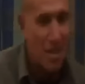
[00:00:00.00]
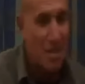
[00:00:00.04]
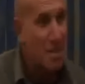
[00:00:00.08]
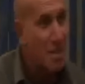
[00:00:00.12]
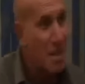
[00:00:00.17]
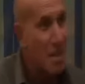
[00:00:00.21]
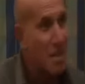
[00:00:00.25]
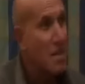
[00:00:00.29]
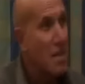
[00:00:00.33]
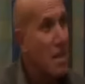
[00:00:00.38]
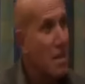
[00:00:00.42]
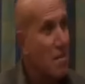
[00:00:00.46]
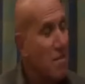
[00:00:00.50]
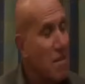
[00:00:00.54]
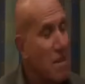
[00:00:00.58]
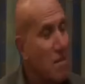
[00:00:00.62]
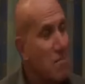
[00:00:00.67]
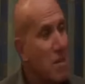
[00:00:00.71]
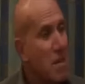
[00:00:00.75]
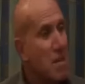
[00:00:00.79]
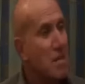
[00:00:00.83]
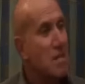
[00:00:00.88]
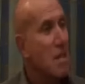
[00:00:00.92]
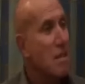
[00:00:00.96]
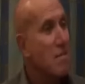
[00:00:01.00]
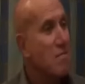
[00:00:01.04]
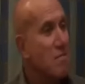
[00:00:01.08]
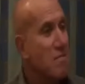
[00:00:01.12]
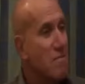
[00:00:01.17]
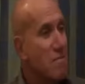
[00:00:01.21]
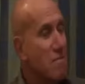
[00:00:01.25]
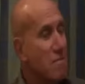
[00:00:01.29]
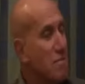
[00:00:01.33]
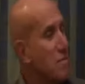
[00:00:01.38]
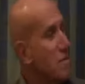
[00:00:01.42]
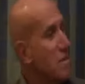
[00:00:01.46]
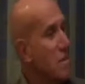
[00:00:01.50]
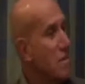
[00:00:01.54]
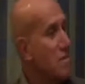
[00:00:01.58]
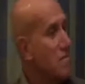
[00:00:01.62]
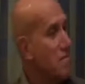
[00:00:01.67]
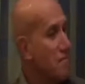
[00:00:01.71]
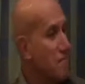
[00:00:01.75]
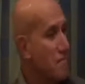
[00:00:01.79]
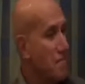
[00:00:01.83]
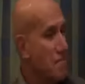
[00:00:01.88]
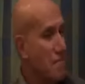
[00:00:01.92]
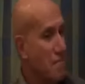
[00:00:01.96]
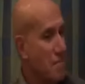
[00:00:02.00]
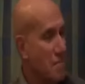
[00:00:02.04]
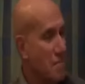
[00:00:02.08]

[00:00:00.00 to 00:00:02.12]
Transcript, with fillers: And suddenly, I found myself um,